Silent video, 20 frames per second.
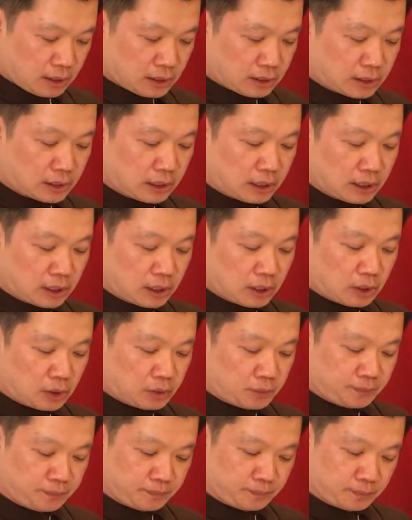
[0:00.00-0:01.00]

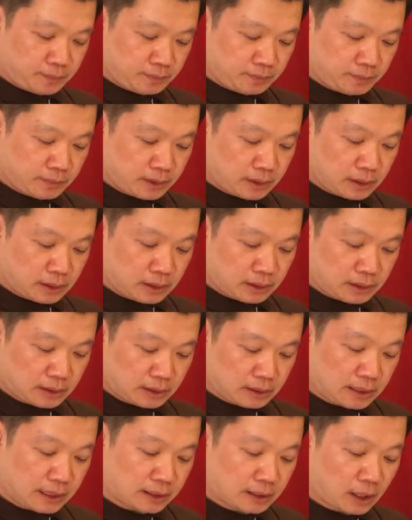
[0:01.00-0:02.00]
So
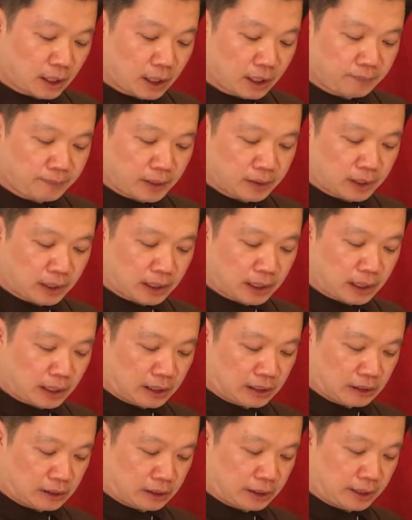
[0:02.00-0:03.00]
let's talk about the
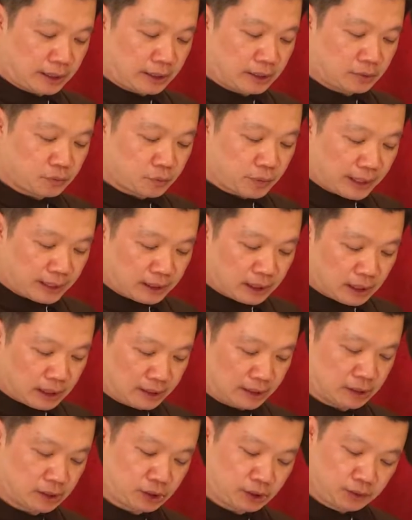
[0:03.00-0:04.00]
color. It's a red
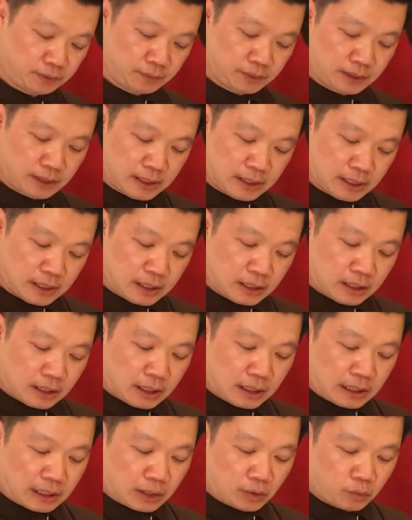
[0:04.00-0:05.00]
color.
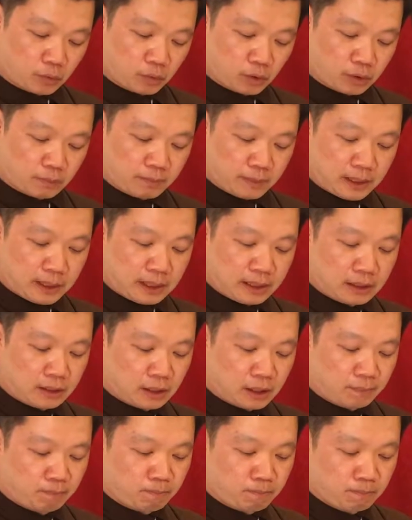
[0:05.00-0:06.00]

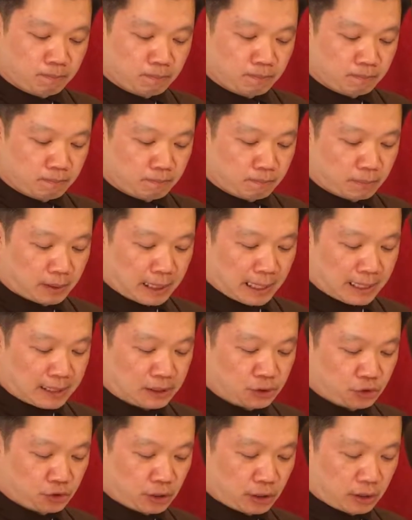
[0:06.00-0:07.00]
Aroma of black
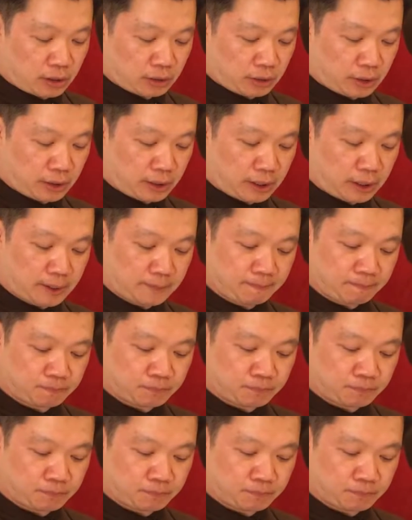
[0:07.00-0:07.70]
cherry.